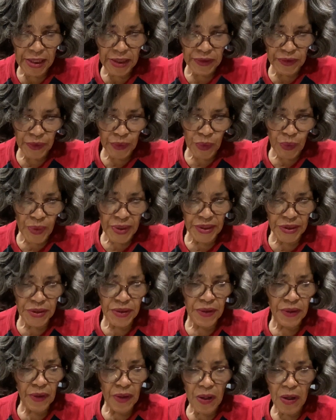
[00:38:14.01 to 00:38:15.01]
They're going to
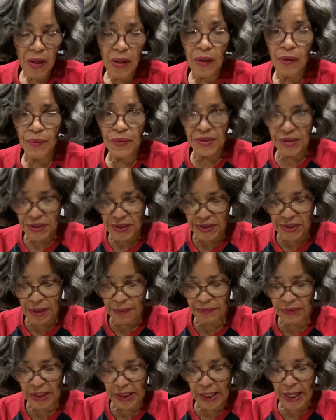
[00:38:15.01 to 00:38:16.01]
the Ark, which is
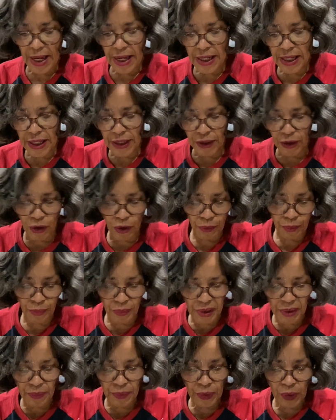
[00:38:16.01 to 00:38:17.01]
something I had hoped we
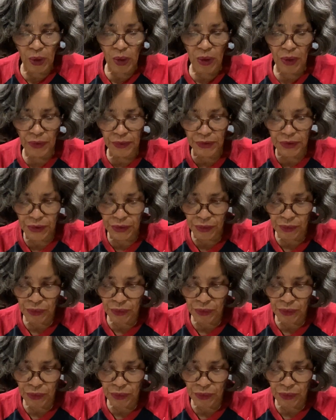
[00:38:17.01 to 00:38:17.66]
would all do,